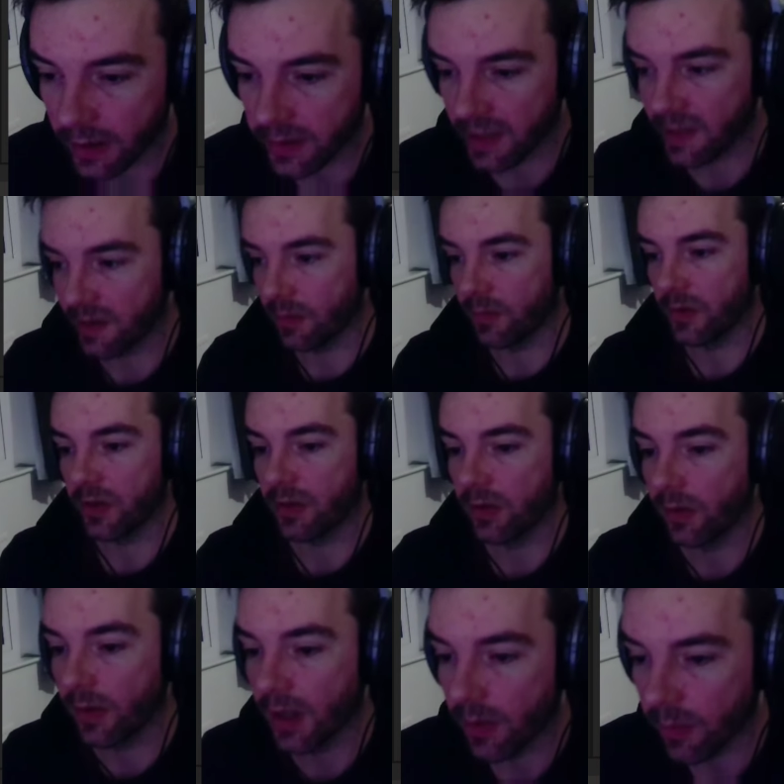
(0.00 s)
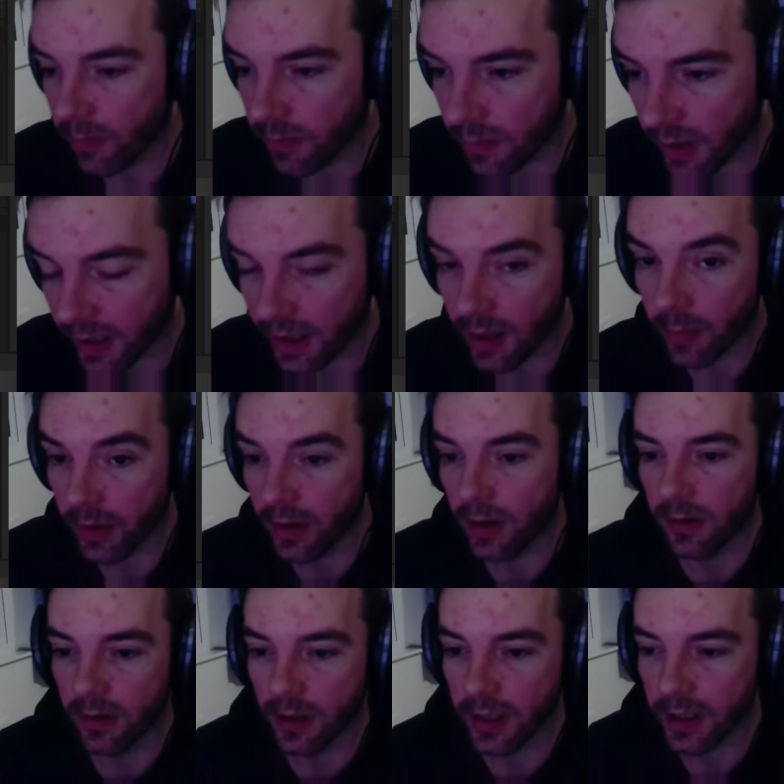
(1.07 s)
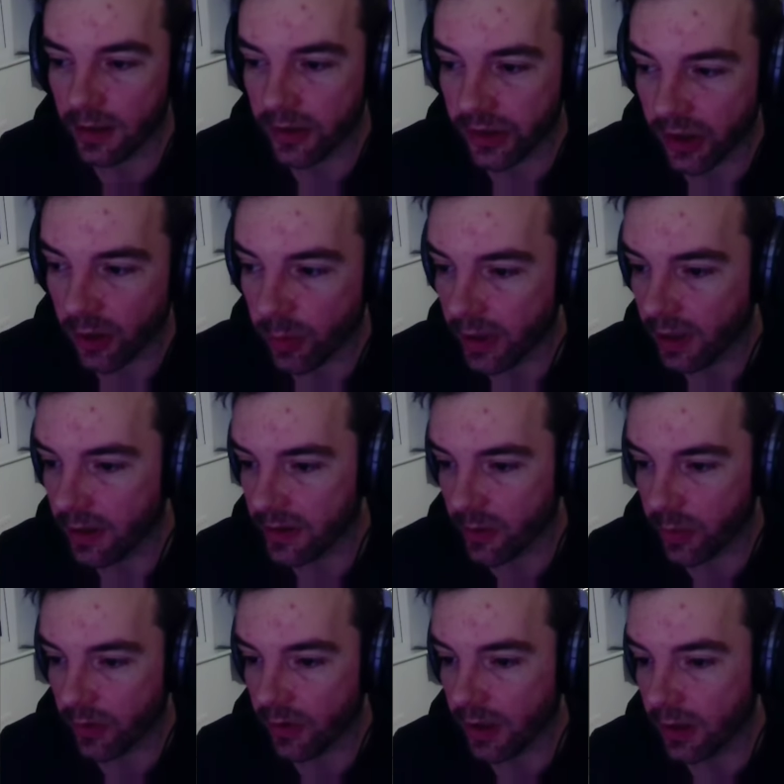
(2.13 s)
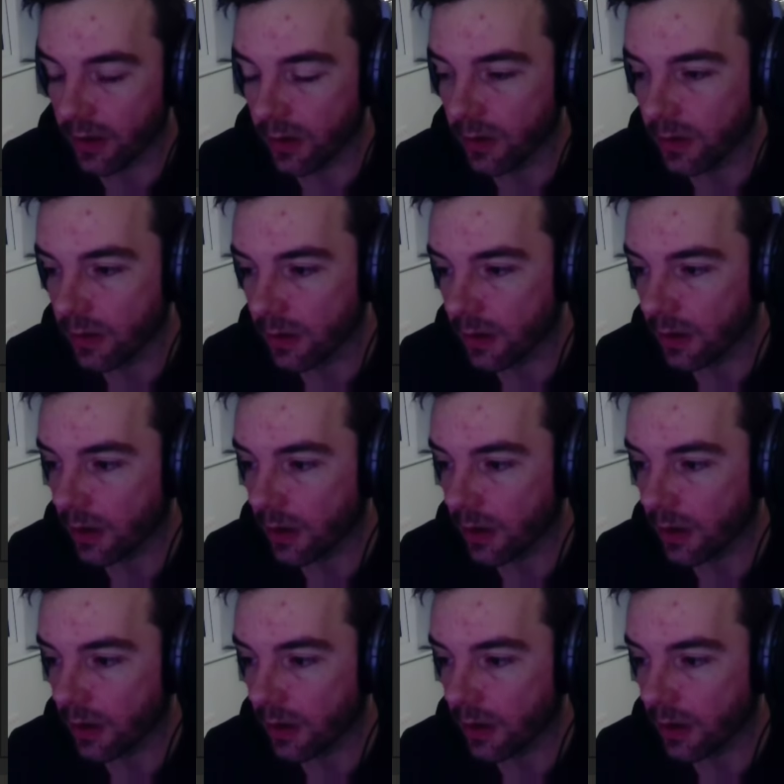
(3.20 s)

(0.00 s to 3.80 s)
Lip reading: systems, do let me know, like show me, because it'll be really cool.